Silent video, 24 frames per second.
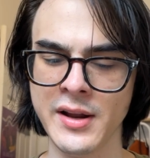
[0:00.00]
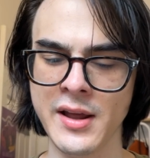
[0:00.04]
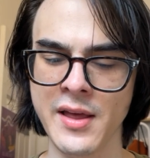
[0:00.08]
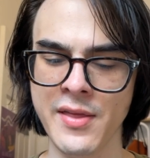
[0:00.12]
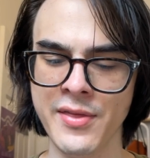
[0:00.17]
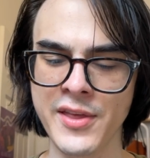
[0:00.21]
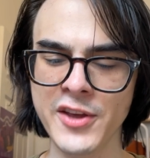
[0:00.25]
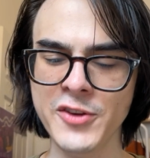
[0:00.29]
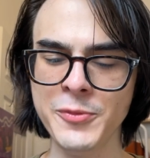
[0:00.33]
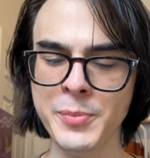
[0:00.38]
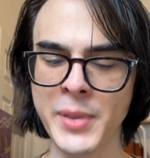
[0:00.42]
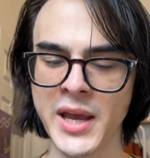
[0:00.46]

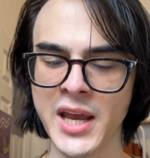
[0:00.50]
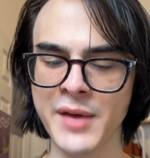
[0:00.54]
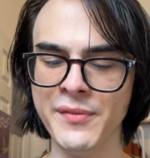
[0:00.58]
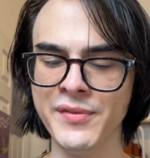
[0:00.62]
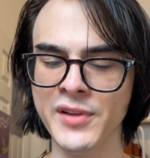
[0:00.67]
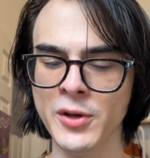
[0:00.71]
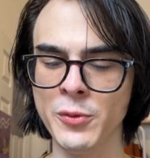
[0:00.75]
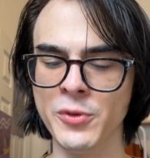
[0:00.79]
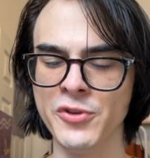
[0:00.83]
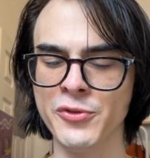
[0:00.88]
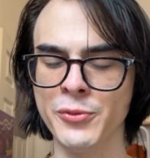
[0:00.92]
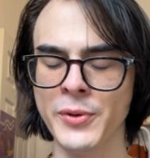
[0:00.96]
this
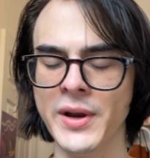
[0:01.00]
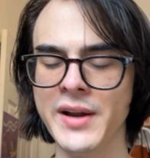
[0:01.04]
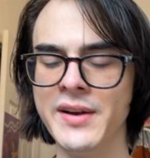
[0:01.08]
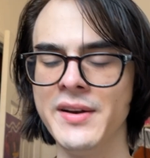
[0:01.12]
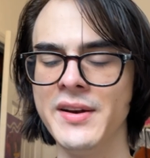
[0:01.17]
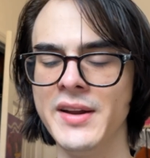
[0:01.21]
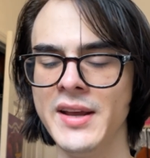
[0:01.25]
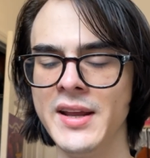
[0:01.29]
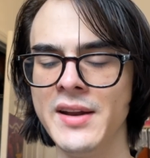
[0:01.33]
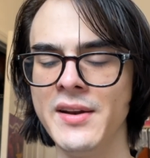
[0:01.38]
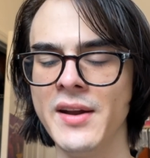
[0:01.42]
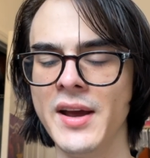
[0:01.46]
pamphlet was written
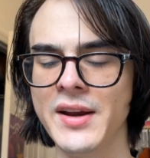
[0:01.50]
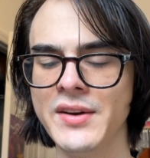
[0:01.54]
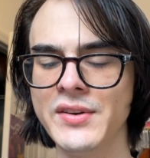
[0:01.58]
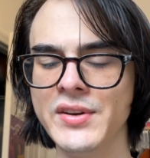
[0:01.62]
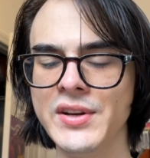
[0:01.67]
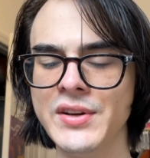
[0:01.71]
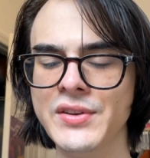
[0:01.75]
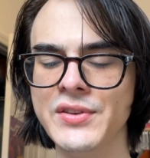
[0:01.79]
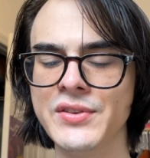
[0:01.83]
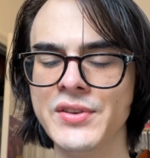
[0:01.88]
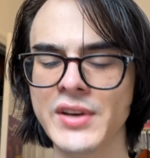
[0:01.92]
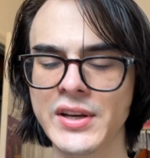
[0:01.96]
in
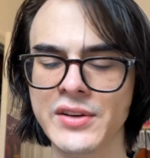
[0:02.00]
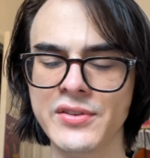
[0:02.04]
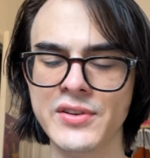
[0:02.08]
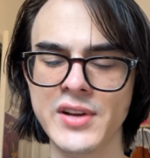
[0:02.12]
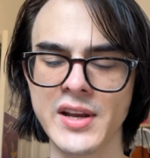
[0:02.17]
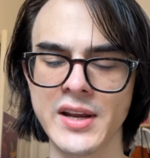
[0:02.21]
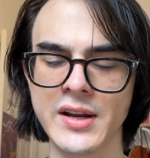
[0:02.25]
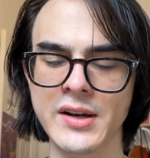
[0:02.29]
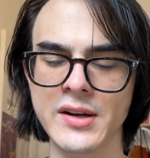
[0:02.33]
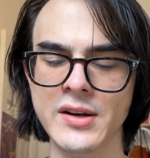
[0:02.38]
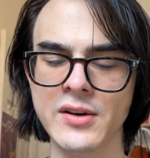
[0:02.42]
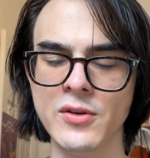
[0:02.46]

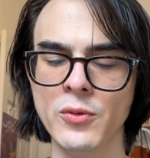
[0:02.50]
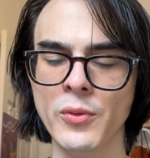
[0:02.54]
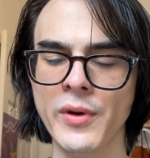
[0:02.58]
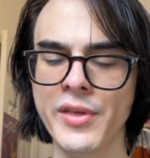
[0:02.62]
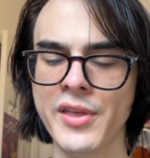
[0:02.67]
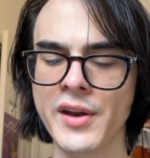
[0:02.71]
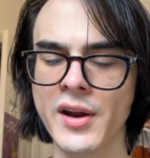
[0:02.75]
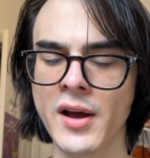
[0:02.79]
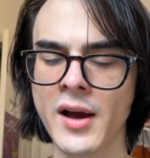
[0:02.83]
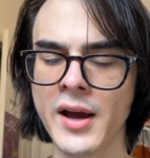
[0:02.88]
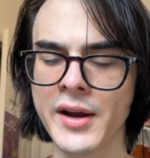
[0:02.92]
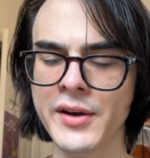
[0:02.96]
1916, with
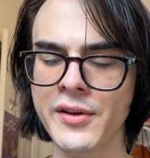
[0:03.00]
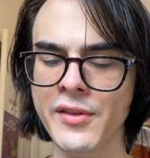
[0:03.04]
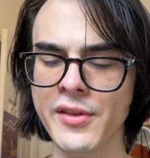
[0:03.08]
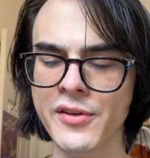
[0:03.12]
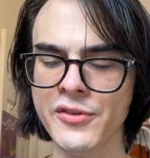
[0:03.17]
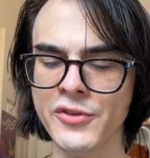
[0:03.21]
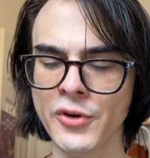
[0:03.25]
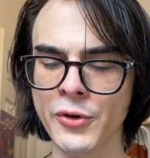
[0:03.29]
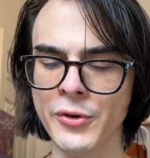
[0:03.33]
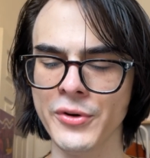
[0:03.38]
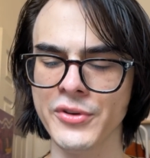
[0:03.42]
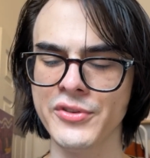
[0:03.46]
an eye to the
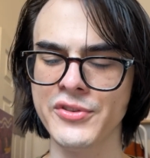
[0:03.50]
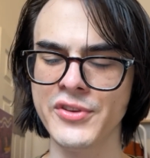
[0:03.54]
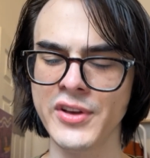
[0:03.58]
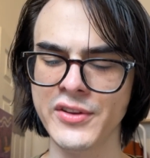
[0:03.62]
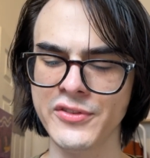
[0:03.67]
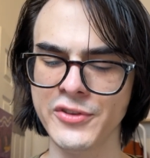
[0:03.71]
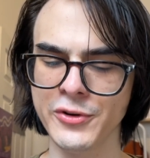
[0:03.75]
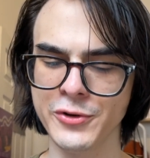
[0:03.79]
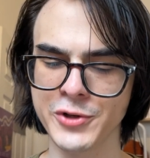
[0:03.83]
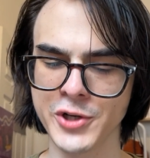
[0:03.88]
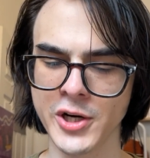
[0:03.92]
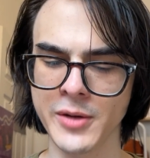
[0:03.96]
Tsar's
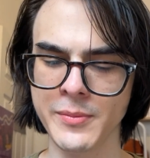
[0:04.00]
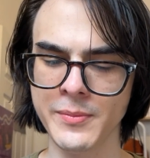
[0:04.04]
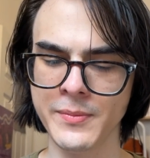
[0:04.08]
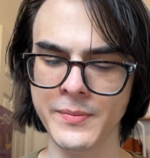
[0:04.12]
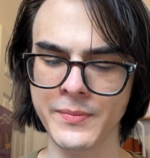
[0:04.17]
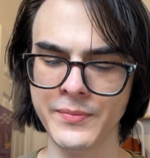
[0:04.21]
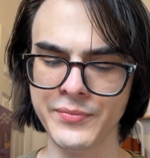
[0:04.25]
censorship.